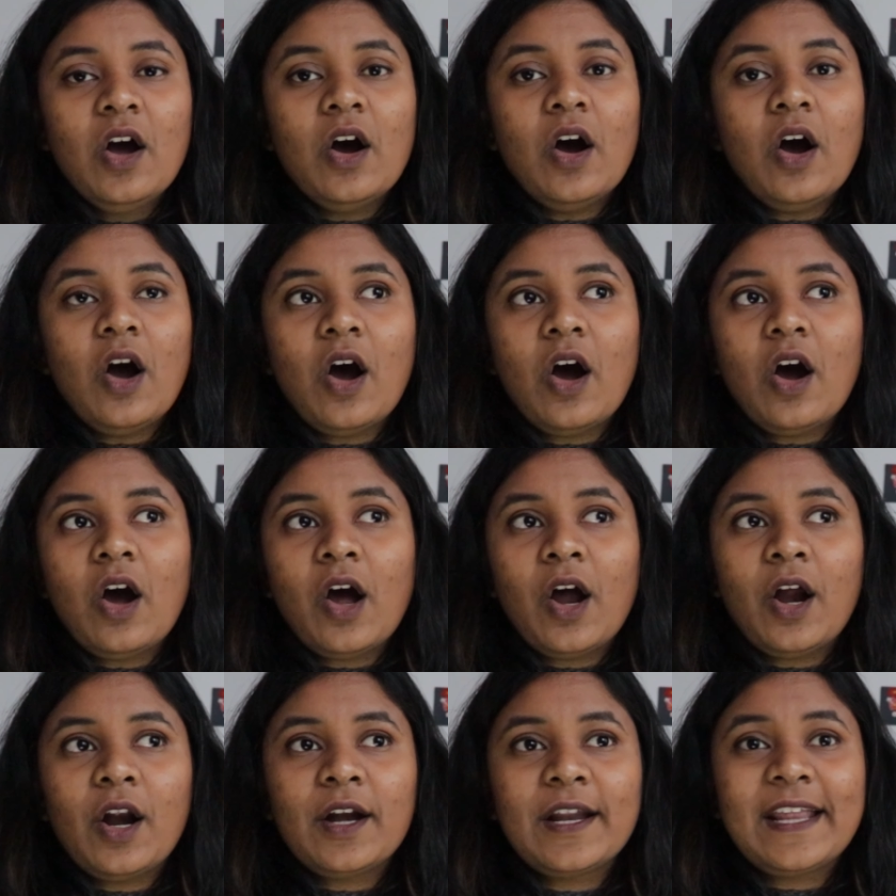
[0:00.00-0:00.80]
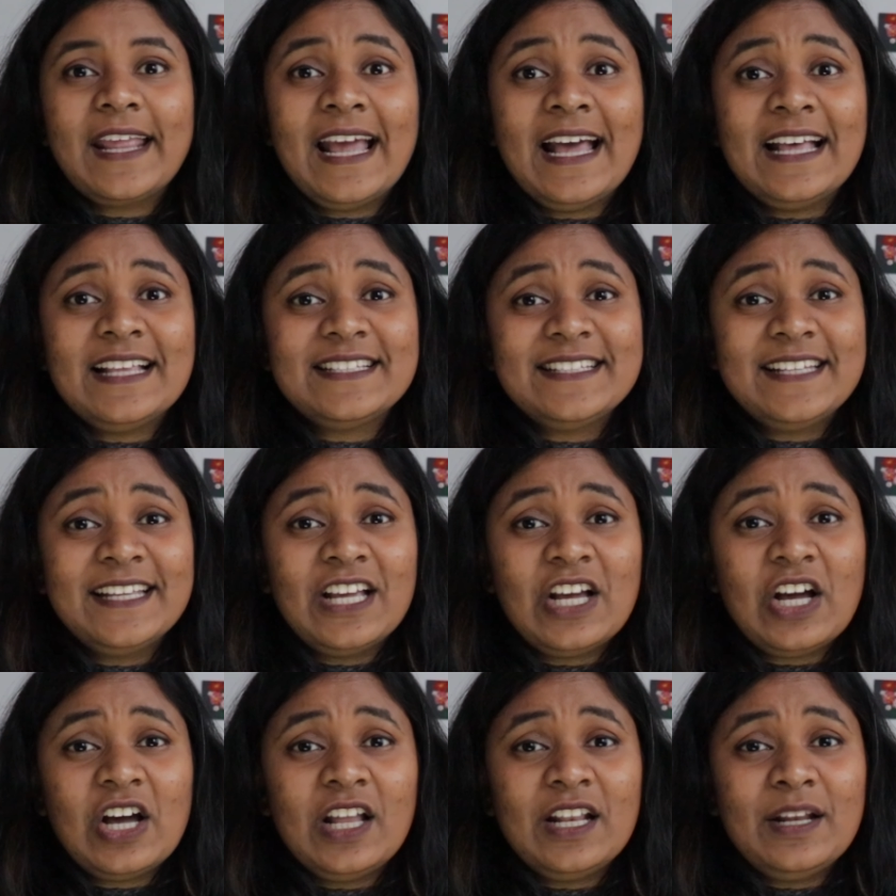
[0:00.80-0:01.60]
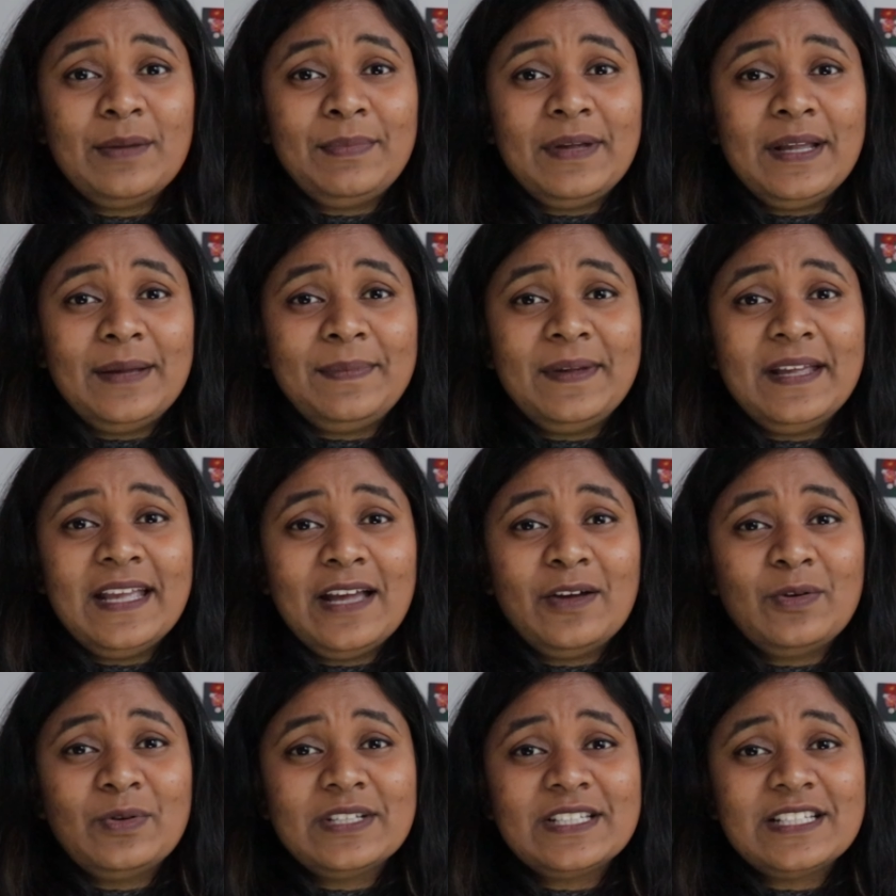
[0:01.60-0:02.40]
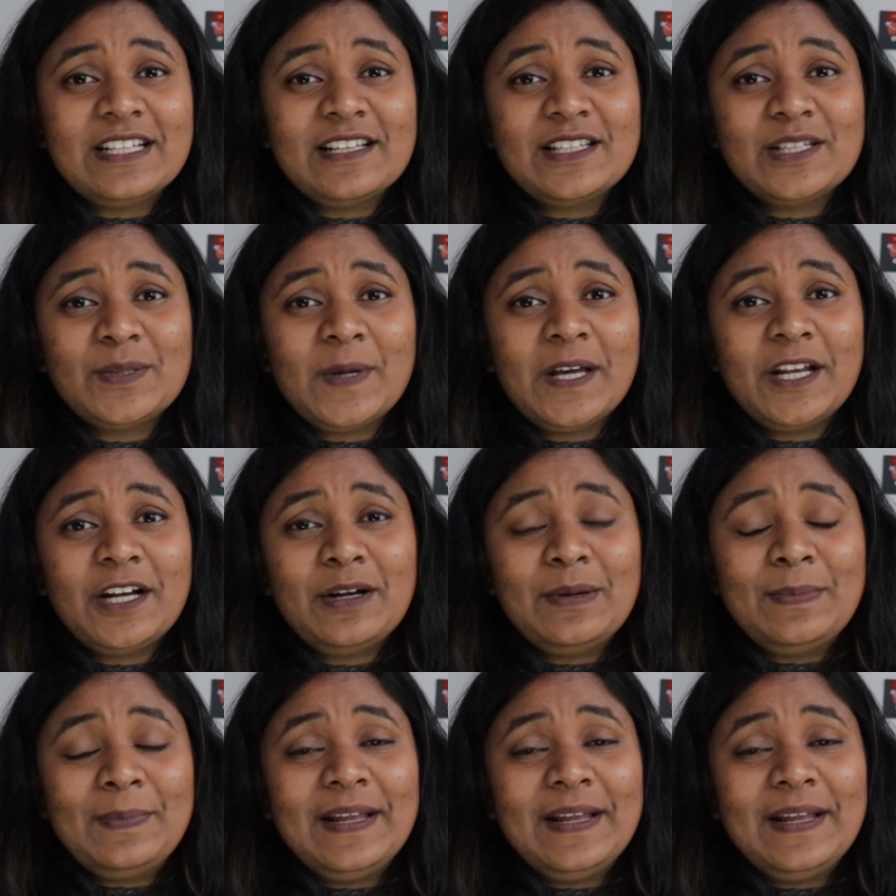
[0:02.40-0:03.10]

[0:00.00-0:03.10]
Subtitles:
or casting on a baby Eosta sweater.